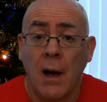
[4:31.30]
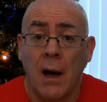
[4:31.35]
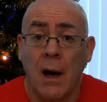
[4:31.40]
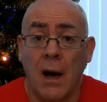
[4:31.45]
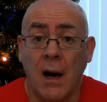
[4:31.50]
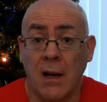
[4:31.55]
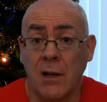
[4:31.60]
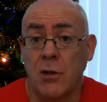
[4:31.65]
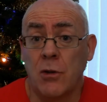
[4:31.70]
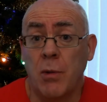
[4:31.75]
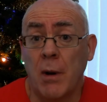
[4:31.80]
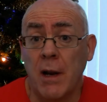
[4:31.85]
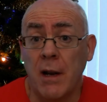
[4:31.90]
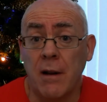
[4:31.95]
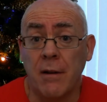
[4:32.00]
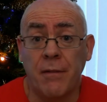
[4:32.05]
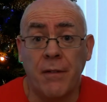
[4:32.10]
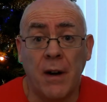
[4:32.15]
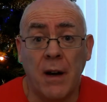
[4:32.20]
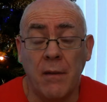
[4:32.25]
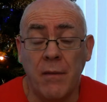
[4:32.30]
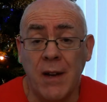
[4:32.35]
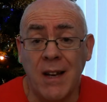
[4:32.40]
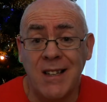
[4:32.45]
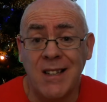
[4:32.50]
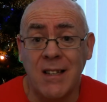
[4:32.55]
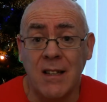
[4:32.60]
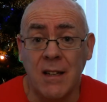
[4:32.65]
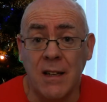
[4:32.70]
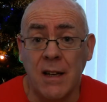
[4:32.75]
At 20-5
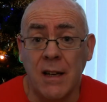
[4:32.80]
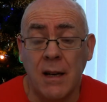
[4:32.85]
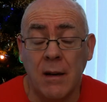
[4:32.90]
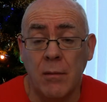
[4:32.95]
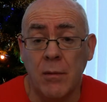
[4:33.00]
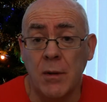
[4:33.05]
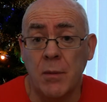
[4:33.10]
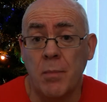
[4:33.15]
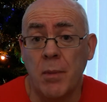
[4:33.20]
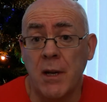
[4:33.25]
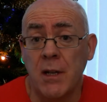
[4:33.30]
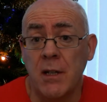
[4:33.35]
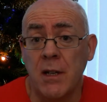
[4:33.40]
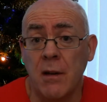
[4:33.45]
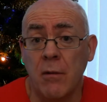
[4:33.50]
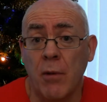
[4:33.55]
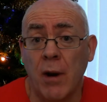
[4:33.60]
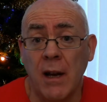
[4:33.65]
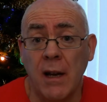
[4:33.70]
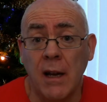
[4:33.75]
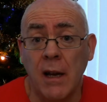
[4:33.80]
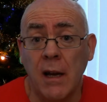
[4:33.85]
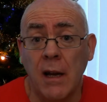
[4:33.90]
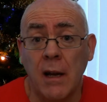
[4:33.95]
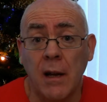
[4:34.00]
yesterday, I was basically writing